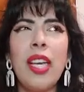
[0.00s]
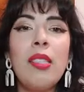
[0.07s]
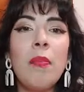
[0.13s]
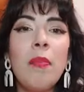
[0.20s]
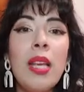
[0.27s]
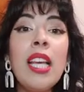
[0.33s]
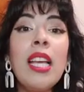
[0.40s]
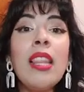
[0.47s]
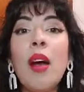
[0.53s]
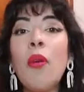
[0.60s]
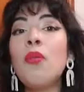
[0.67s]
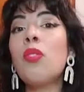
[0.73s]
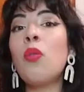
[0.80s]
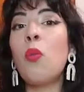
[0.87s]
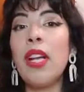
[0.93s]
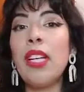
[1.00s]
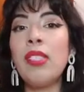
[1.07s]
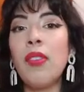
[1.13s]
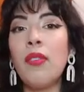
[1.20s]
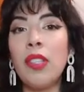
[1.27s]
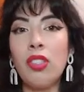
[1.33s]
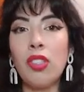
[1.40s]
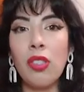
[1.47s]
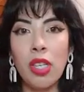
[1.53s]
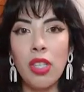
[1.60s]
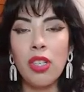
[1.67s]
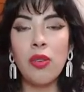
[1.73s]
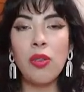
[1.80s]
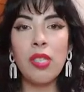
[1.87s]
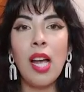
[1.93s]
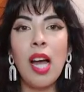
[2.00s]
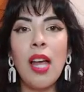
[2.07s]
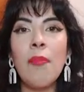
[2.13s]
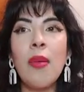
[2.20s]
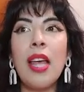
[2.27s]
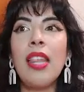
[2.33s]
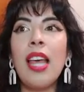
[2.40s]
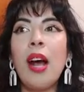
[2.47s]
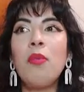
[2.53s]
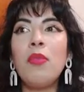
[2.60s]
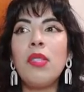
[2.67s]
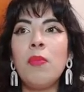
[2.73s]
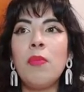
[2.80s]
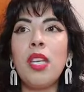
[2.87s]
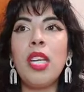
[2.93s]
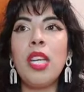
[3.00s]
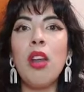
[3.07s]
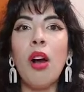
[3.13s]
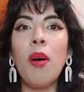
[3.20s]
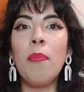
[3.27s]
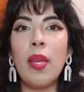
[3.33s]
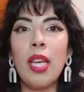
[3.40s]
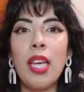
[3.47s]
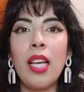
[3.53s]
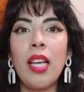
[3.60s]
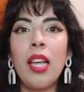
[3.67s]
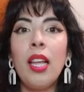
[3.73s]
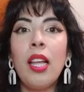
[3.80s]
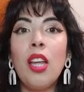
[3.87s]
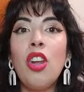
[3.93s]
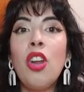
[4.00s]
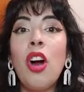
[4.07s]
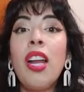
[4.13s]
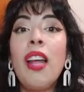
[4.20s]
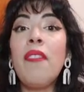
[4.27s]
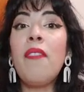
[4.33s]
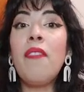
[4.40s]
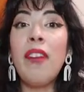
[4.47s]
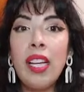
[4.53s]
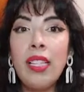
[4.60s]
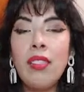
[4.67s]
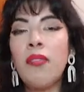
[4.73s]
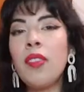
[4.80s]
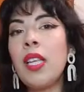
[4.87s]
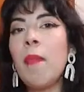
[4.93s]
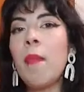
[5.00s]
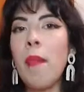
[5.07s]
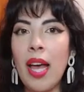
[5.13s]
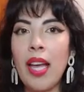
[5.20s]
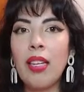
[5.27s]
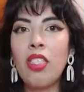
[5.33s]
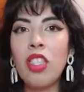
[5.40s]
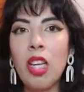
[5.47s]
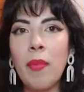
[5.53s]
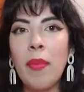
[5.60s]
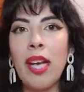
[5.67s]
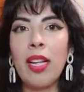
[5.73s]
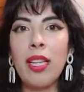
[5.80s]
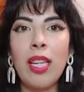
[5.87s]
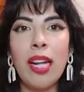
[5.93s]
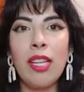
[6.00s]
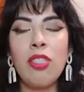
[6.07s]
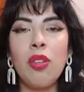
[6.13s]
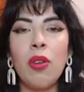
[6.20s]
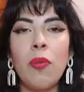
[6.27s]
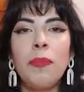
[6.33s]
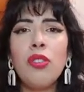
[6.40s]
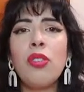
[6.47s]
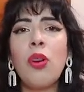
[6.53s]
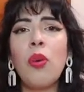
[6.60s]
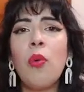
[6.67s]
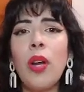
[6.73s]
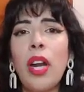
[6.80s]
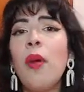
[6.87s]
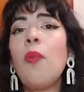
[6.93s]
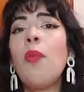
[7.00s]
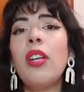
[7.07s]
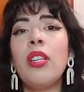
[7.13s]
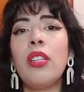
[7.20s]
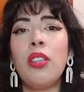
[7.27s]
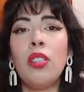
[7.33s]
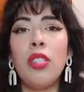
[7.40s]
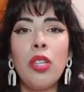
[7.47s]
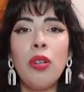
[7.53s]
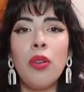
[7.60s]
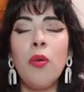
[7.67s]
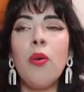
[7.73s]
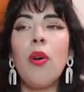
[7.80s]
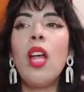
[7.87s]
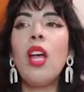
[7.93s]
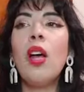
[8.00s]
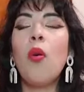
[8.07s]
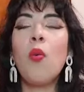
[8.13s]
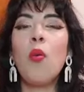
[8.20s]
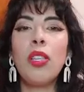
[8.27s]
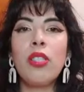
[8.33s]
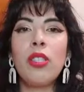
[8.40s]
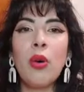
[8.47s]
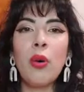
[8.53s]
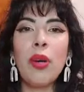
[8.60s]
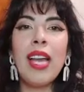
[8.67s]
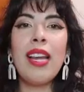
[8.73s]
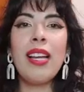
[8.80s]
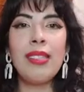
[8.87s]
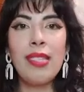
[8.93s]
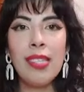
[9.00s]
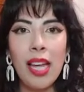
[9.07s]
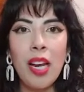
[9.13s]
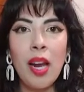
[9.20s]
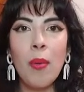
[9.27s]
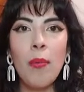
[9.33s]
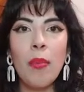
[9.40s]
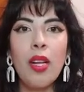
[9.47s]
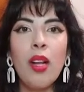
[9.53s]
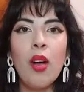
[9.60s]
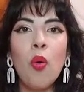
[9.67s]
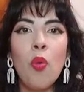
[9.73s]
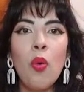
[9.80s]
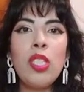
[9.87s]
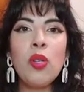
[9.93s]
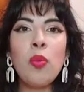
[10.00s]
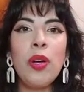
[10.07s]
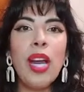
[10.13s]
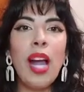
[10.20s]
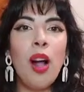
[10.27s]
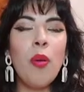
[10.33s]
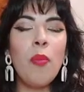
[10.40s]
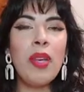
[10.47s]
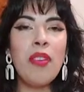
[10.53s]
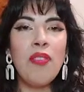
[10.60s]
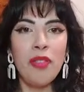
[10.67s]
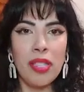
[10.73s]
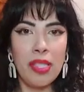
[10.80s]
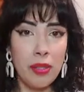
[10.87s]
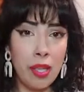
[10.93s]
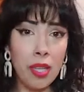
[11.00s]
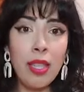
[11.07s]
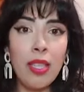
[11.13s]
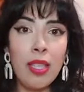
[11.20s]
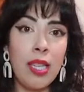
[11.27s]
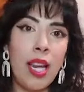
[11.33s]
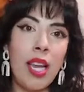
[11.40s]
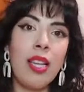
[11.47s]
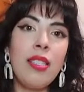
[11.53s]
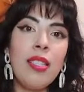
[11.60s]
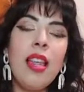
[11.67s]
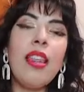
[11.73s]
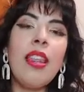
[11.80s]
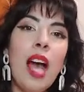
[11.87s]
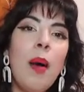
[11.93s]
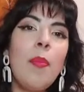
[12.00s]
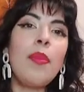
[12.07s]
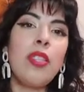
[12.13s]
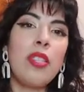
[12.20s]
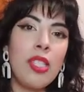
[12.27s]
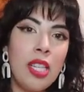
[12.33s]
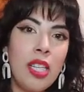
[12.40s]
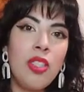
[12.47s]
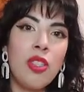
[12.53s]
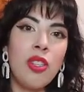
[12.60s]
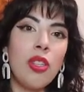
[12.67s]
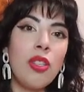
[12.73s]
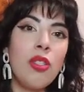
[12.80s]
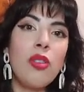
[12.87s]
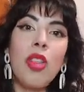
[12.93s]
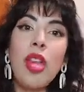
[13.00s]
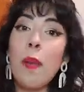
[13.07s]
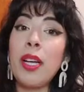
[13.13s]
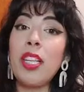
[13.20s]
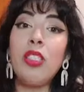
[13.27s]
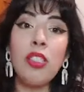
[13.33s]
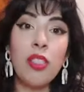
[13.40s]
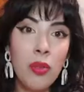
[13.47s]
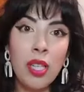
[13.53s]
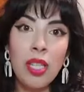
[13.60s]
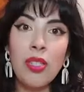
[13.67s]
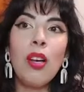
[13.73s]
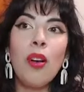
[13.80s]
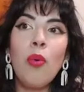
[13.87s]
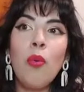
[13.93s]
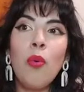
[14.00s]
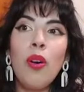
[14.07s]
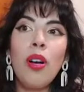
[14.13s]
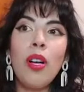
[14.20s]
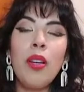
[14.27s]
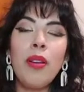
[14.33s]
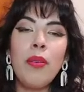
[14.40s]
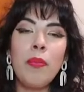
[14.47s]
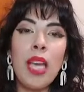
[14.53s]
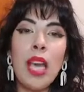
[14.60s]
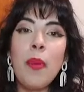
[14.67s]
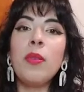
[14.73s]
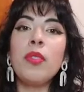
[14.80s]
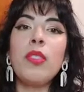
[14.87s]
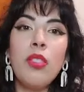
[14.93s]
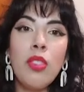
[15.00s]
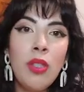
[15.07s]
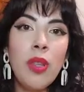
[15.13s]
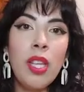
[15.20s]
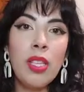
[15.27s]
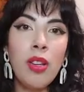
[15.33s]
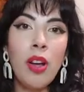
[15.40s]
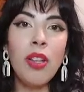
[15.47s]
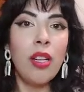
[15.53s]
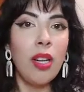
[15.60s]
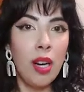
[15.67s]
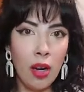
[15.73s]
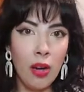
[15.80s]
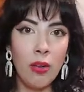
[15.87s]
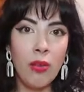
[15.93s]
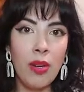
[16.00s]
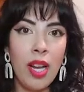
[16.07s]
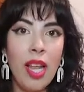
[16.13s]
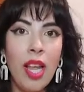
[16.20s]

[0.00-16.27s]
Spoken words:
To me, that was a waste of instructional time, and that was me not effectively managing my classroom. So what I wanted to do was create a setup which would help me facilitate that procedure so that my students would be able to do this on their own.